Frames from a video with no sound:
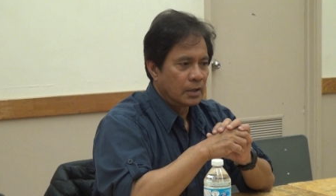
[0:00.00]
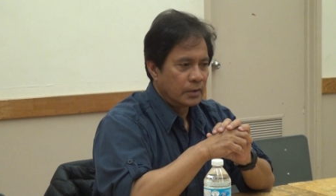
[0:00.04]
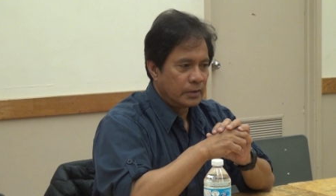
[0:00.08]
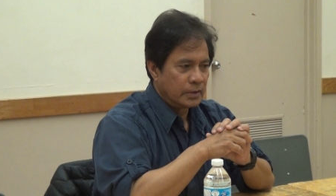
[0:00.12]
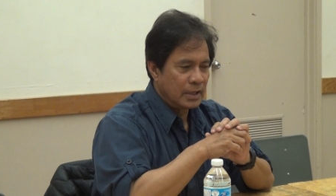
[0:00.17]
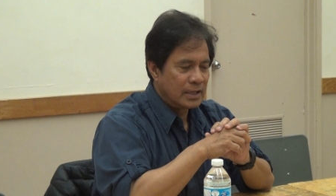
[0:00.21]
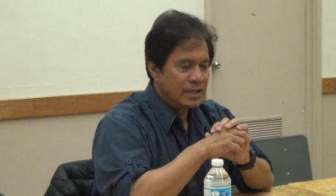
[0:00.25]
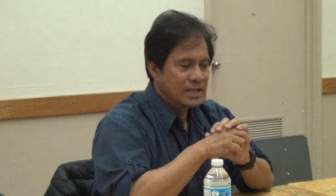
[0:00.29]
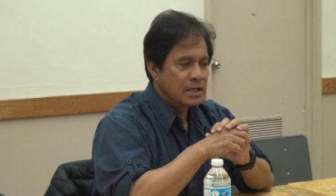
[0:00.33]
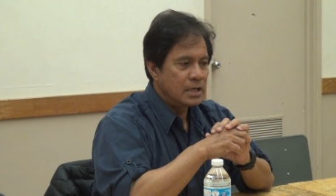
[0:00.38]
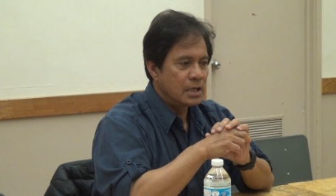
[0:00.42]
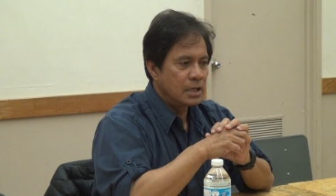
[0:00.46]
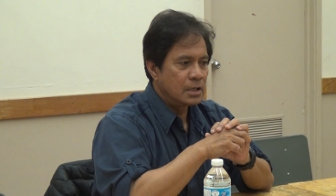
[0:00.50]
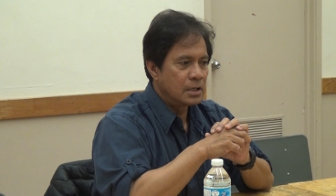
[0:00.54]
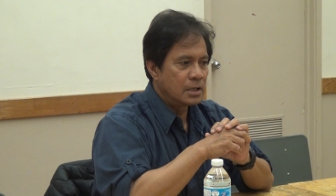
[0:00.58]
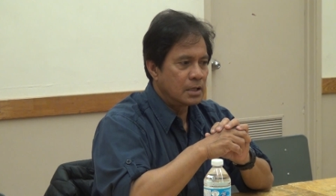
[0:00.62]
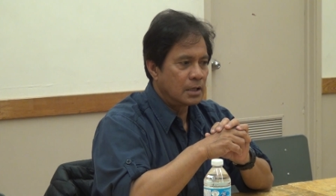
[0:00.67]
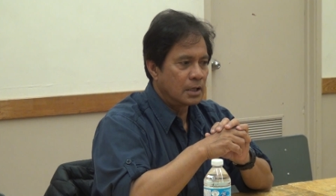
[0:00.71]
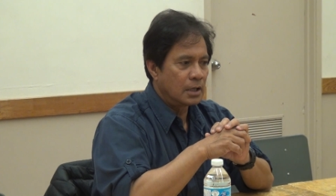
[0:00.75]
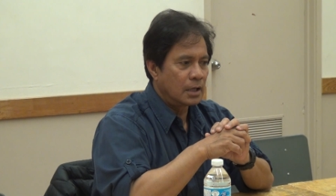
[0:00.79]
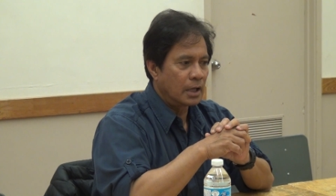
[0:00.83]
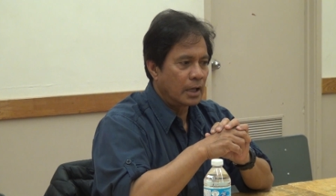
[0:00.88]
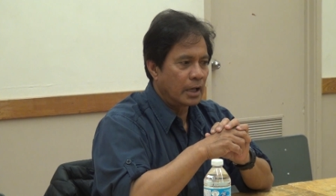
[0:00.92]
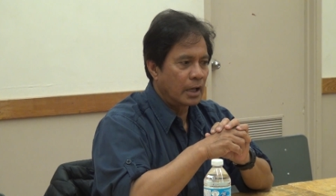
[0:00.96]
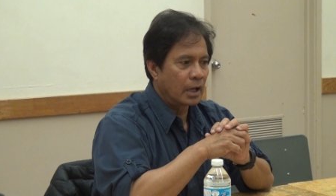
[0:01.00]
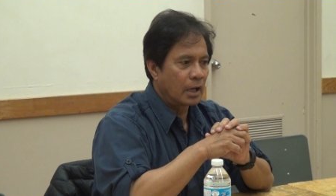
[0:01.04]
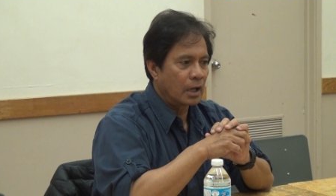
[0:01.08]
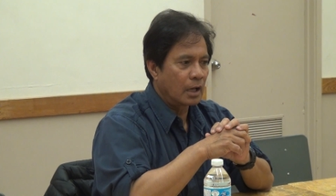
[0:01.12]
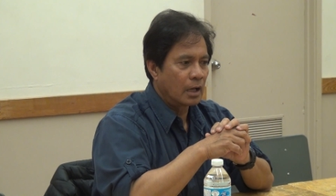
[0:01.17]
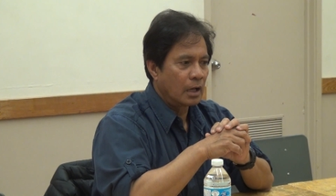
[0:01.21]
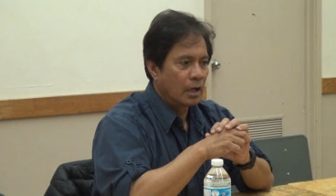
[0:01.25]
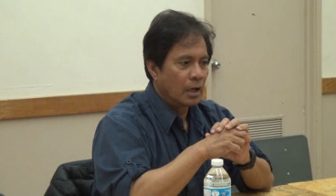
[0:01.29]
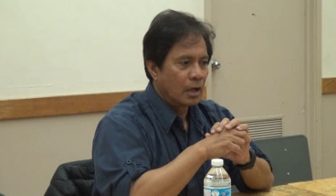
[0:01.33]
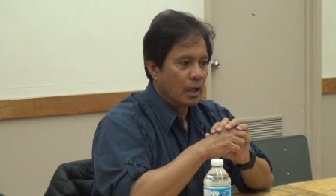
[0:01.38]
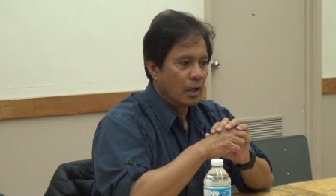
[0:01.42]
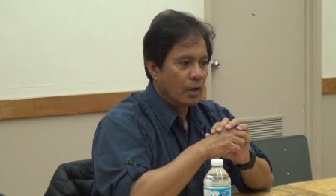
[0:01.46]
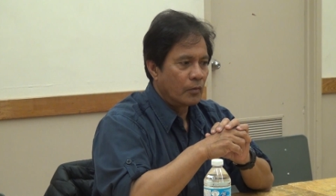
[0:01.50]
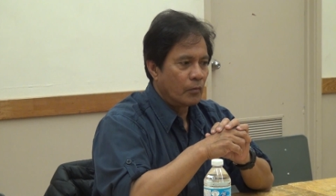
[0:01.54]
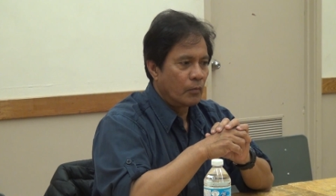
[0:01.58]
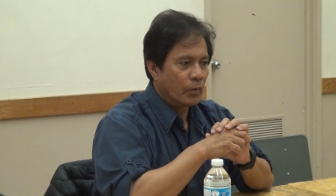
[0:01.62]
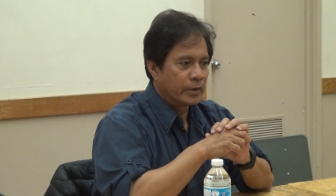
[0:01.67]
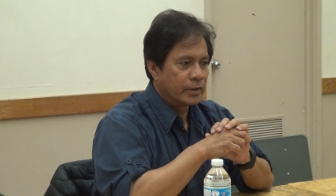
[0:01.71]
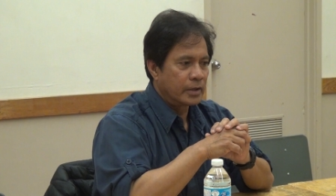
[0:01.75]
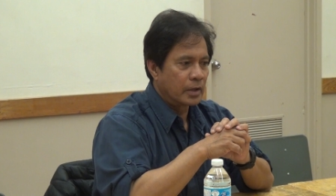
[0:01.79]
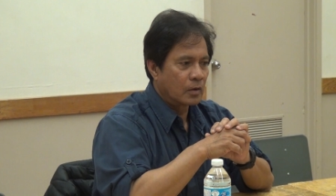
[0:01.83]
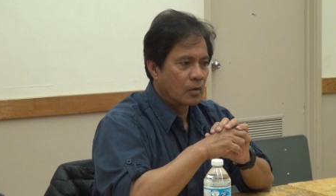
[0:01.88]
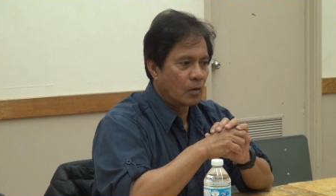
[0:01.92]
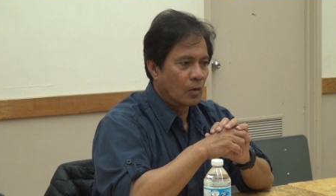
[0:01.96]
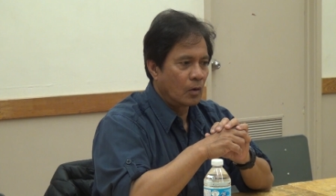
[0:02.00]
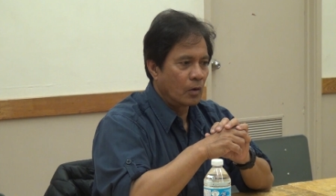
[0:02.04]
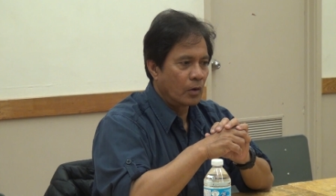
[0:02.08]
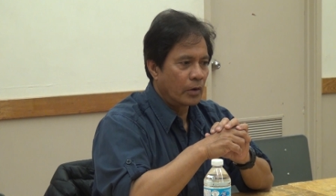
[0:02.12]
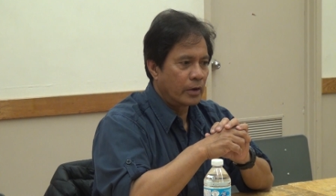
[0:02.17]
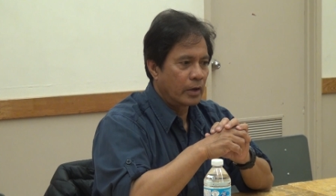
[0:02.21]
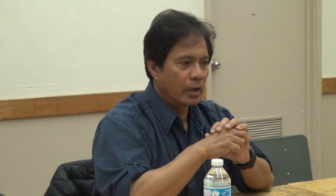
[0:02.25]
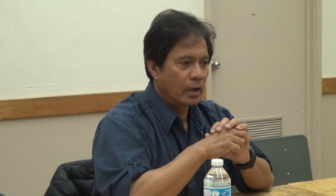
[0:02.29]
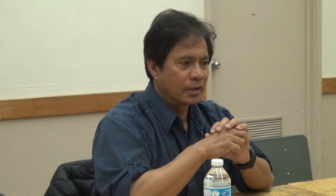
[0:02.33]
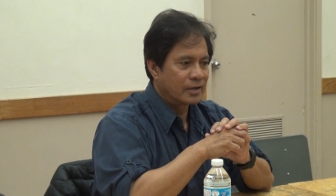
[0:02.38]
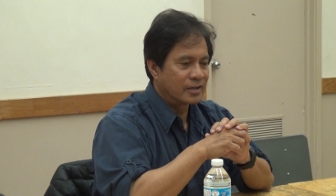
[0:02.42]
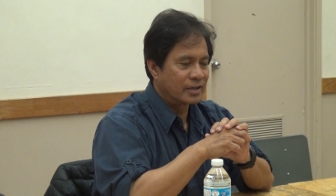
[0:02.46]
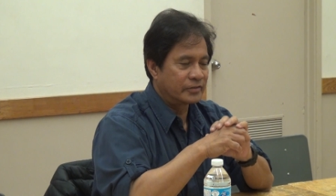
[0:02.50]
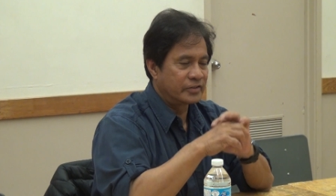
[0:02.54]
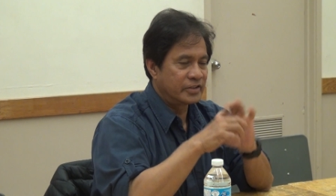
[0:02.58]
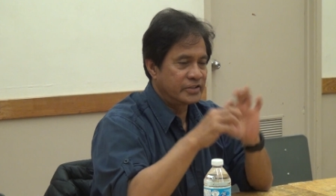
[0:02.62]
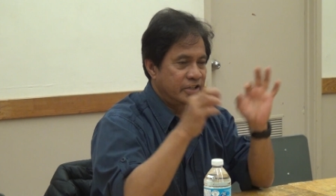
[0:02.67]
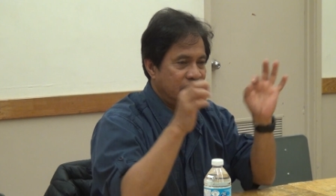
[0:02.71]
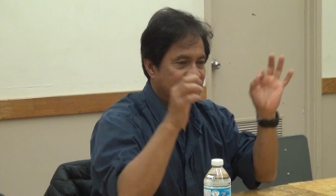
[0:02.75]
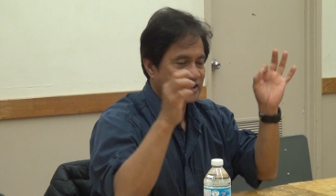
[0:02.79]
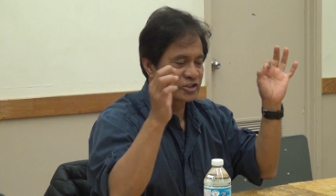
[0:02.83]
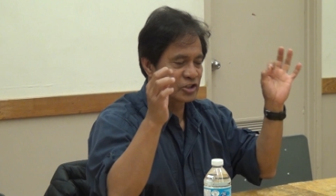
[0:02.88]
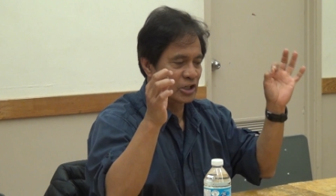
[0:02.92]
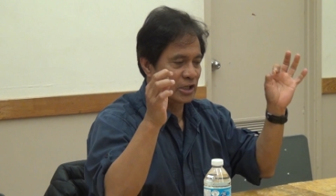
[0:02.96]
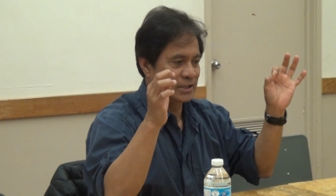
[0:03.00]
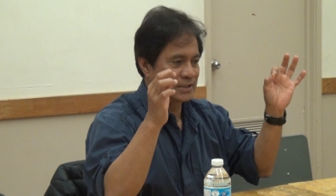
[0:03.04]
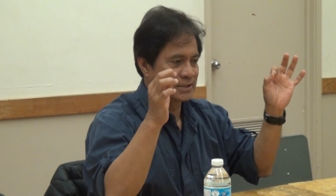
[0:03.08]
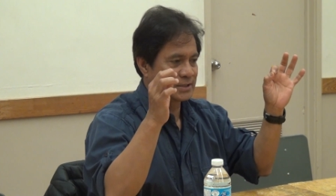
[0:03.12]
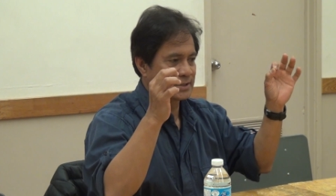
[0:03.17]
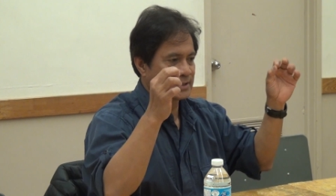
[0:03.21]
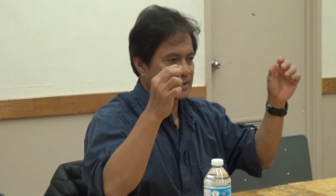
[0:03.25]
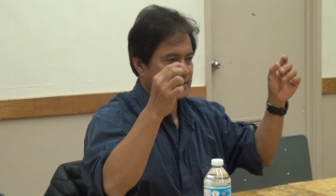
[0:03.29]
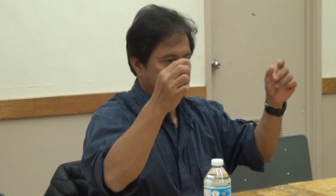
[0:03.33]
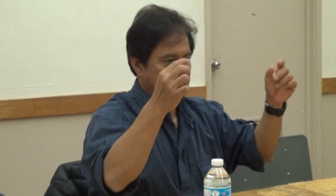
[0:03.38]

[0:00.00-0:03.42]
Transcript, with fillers: They need uh, a what they call the strategic trust,